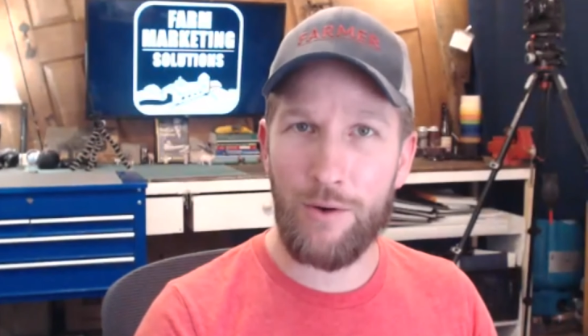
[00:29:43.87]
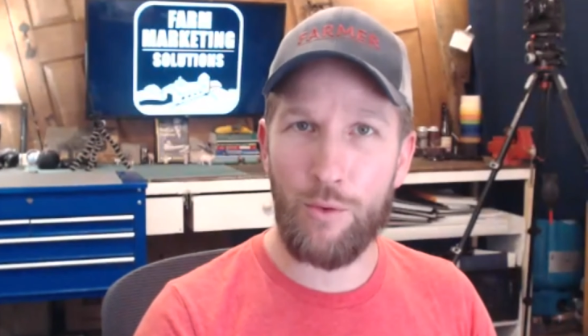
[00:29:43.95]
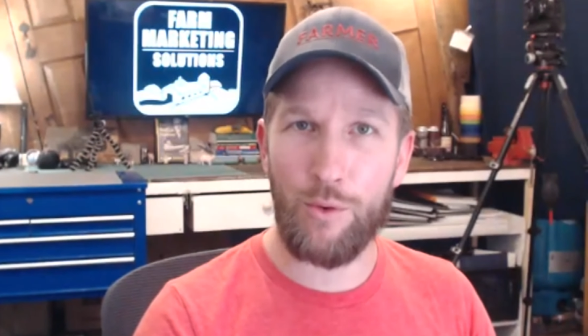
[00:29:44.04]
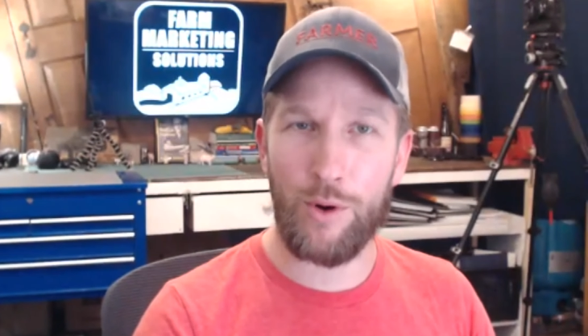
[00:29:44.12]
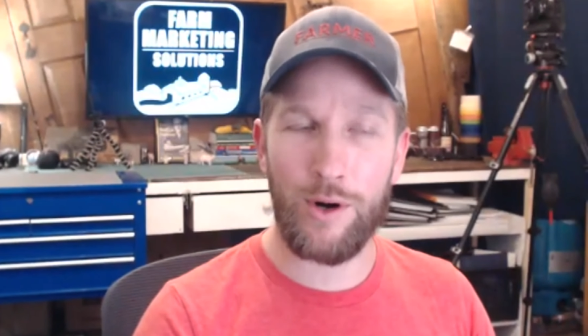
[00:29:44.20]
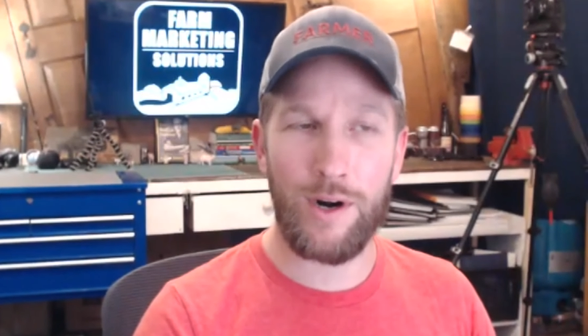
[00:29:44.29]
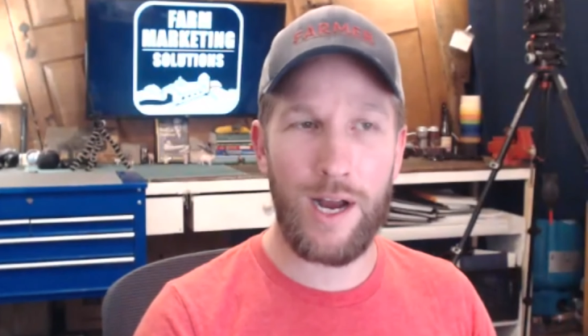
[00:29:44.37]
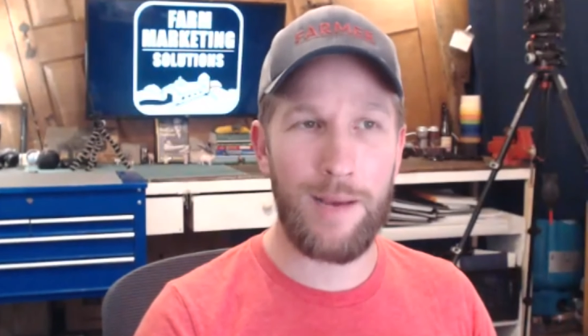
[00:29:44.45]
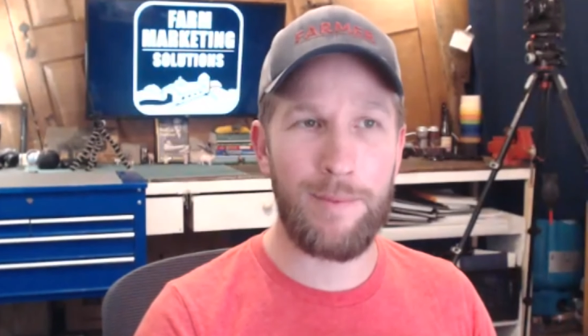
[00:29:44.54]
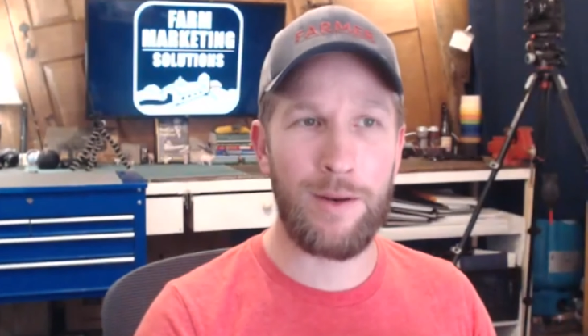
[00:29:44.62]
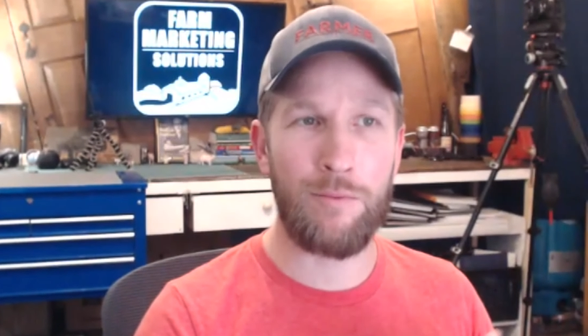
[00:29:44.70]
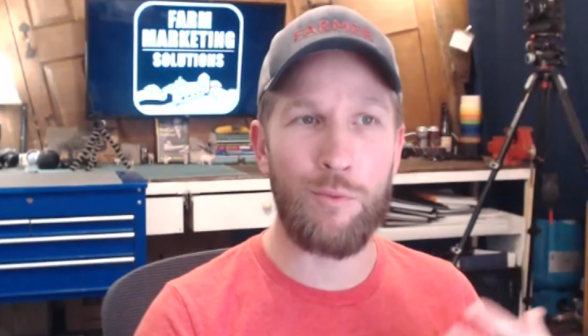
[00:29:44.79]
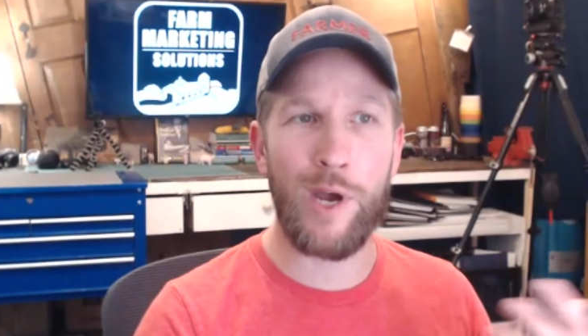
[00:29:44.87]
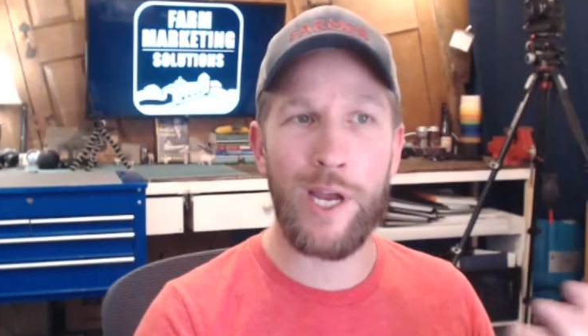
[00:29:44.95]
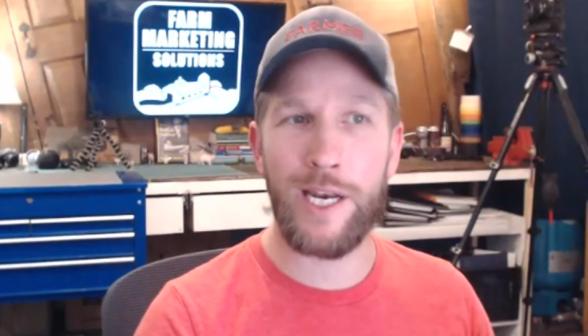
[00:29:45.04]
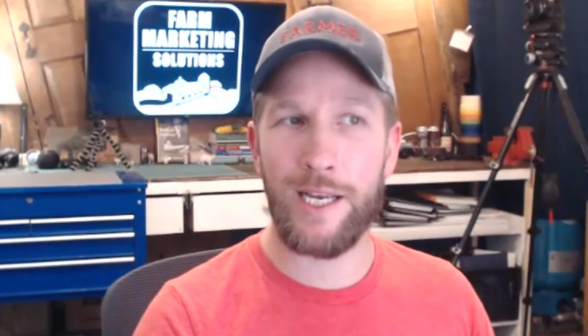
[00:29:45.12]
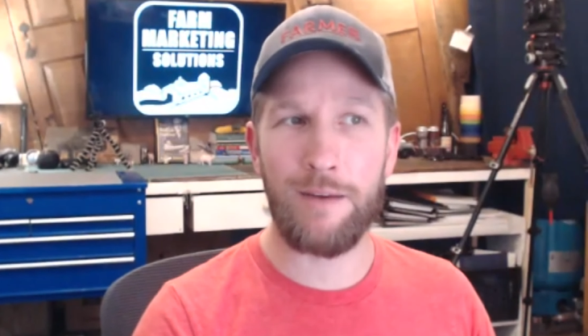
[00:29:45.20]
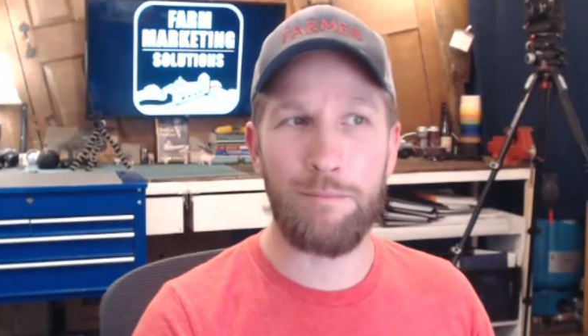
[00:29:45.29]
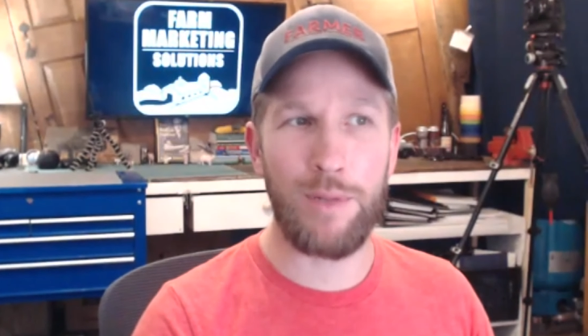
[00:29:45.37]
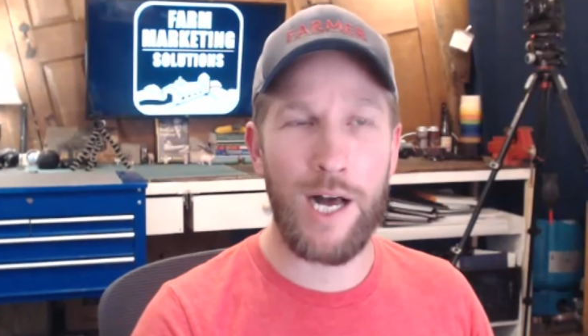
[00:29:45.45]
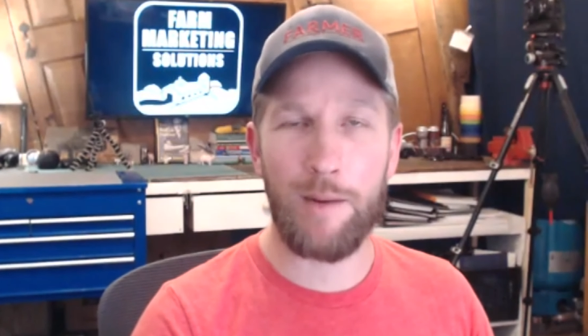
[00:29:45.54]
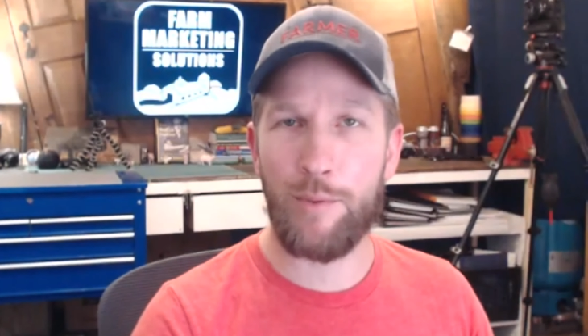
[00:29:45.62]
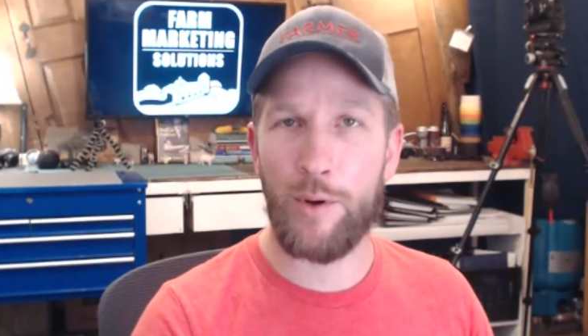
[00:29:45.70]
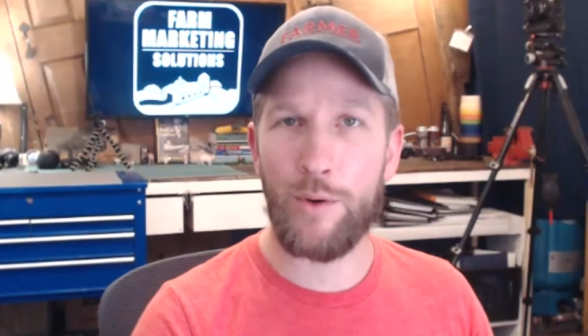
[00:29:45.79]
or I've been writing a
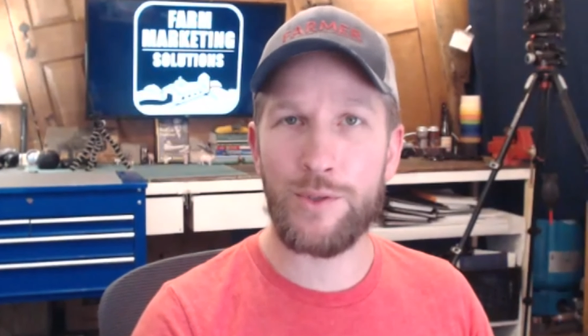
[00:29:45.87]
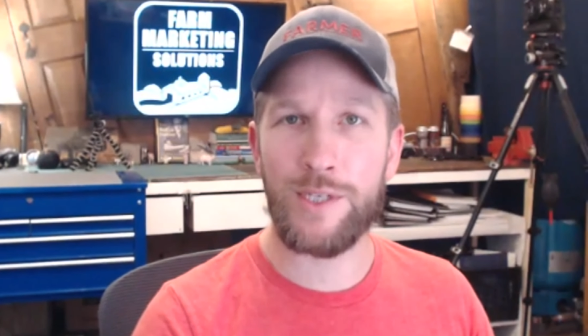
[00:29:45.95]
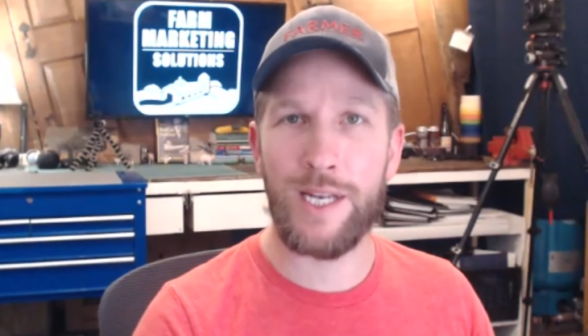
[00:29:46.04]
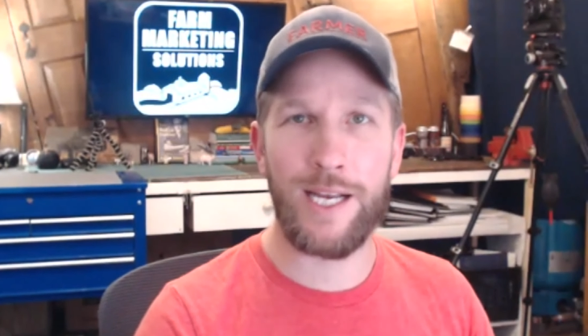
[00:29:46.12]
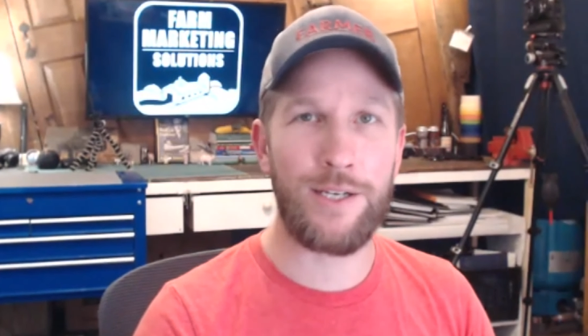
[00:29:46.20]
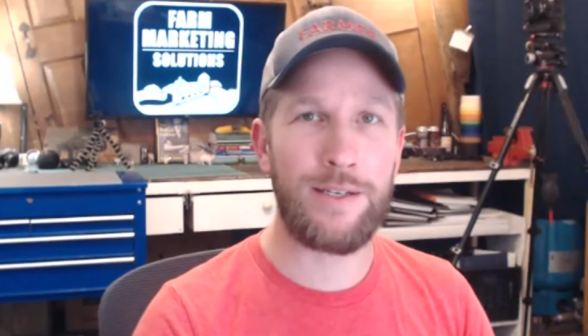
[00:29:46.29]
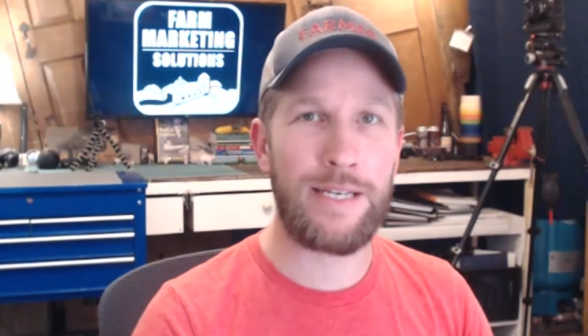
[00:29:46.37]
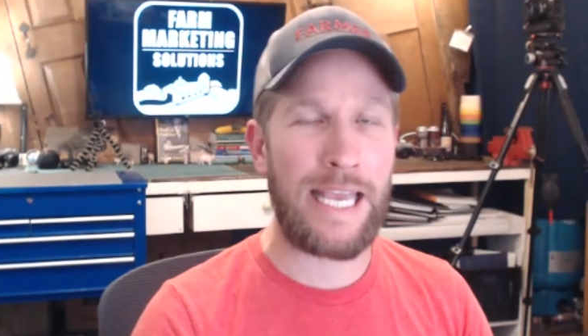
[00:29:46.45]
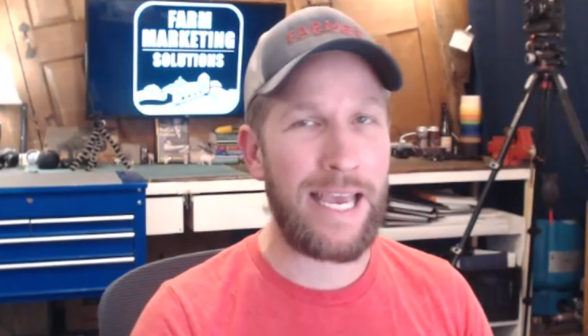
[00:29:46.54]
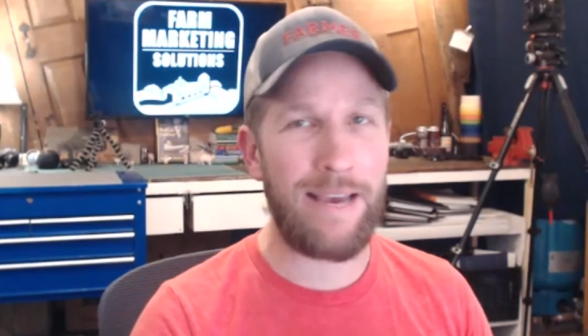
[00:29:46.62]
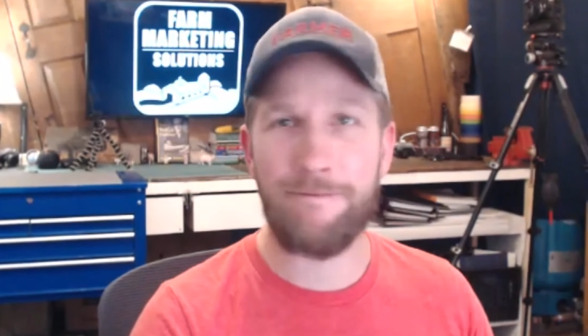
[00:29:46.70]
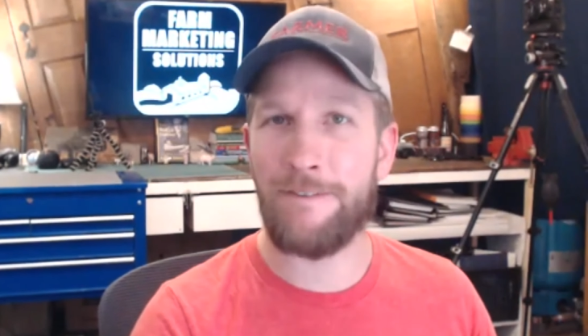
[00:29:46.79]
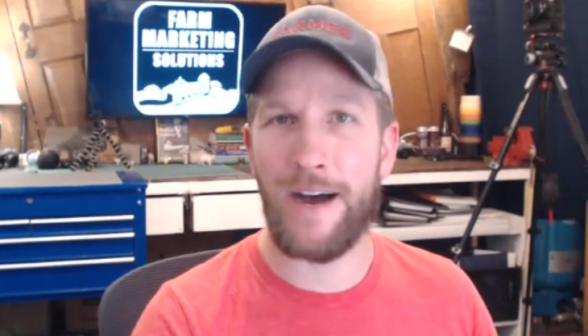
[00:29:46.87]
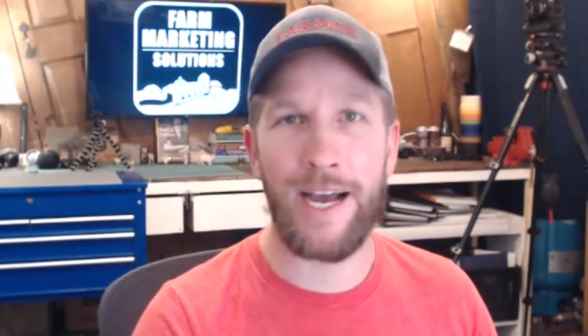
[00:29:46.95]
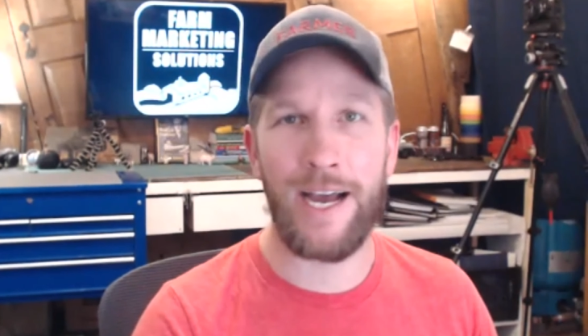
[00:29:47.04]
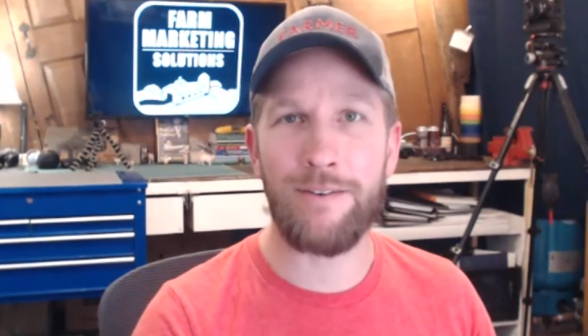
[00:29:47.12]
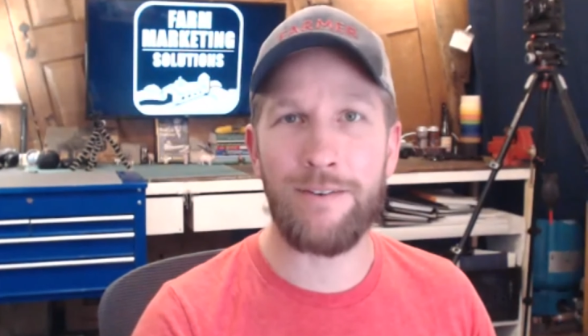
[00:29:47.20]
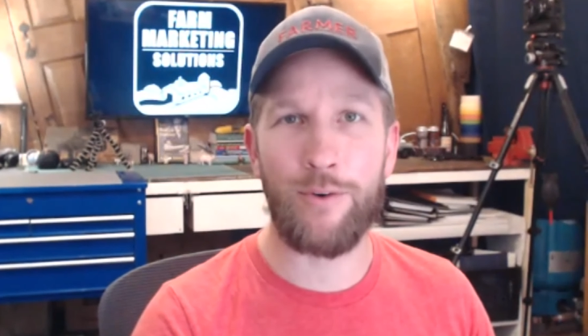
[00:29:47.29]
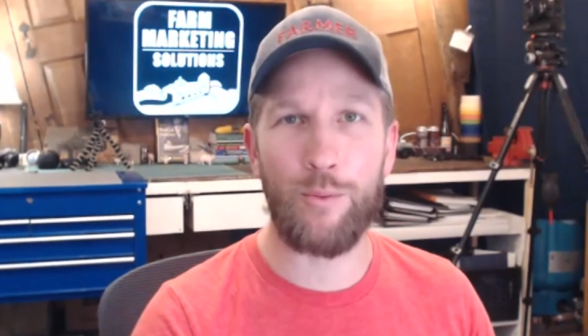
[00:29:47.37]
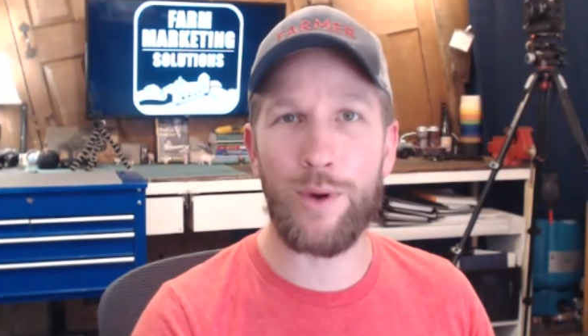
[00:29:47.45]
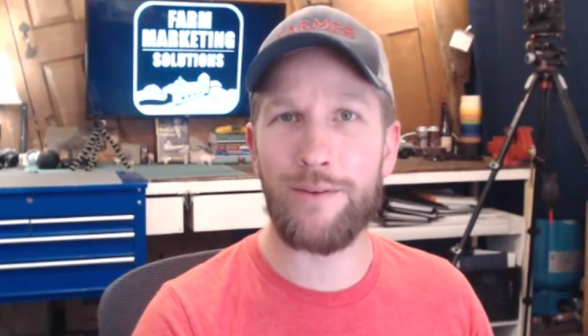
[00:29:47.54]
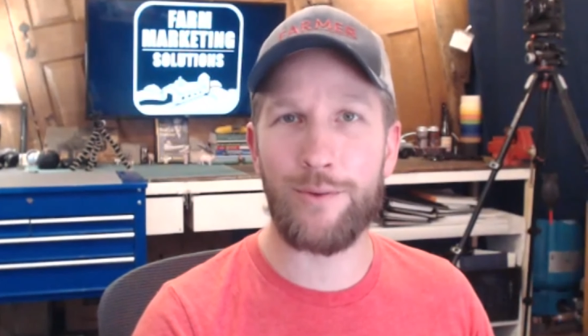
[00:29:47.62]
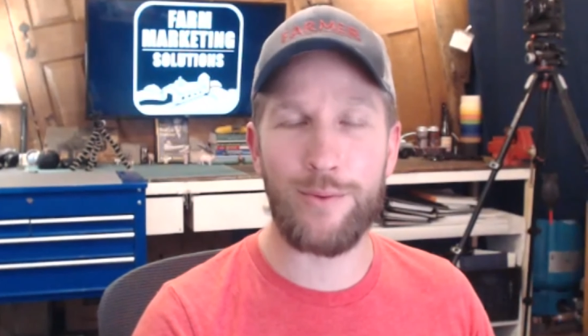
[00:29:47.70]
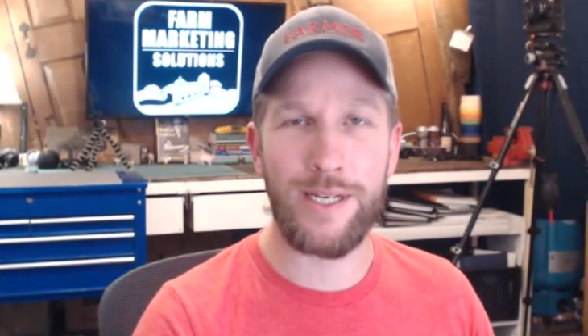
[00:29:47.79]
blog post and I can't find, for
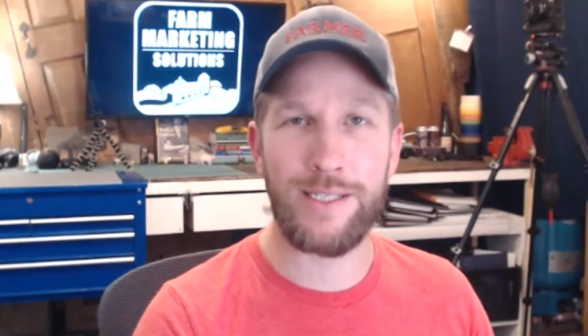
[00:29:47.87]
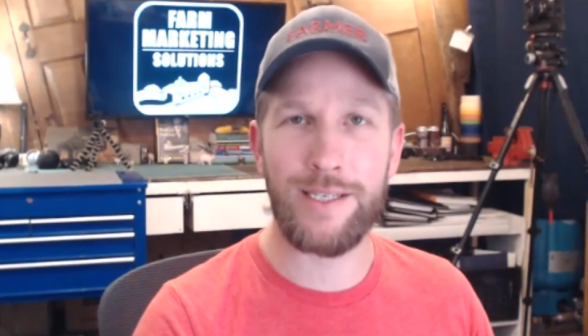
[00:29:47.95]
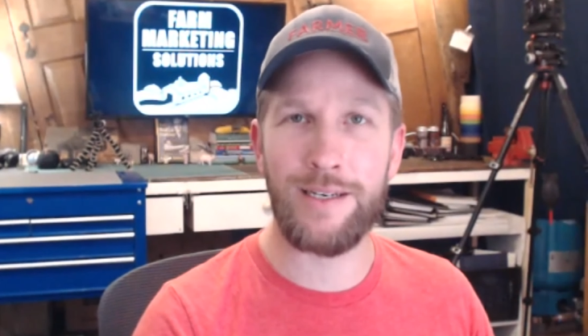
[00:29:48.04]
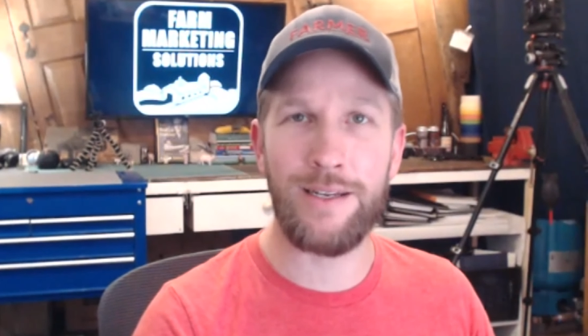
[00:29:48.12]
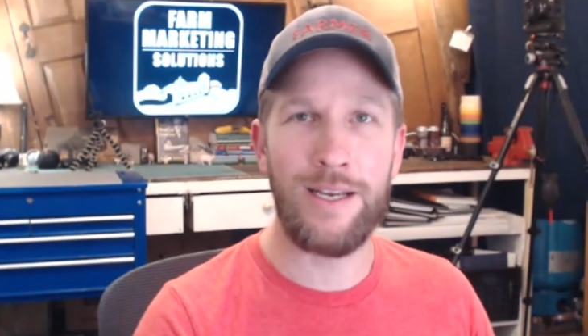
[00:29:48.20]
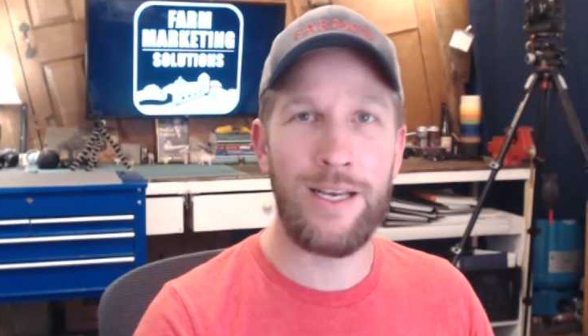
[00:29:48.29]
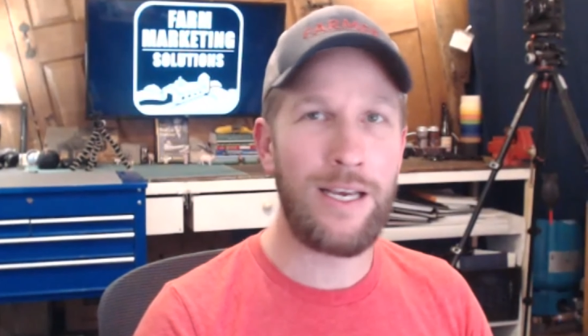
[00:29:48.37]
whatever reason,